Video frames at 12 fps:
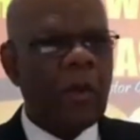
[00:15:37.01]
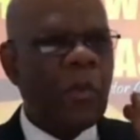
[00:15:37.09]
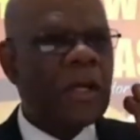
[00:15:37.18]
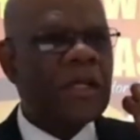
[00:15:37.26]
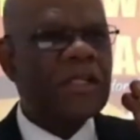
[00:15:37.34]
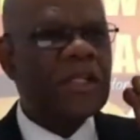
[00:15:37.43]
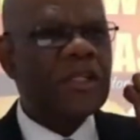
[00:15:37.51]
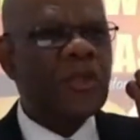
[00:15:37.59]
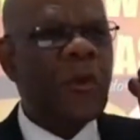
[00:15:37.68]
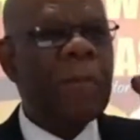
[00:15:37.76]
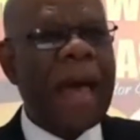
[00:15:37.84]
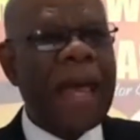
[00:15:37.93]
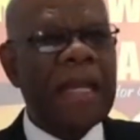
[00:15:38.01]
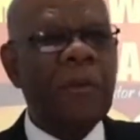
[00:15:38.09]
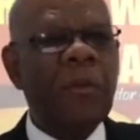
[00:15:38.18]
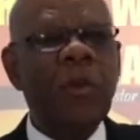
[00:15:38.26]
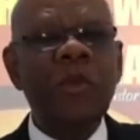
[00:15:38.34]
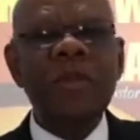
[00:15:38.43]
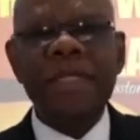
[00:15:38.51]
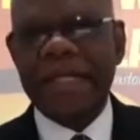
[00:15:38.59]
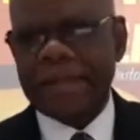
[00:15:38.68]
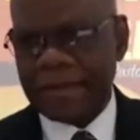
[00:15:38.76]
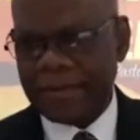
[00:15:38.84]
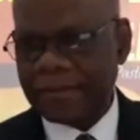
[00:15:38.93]
was so badly
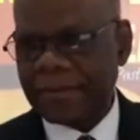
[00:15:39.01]
wounded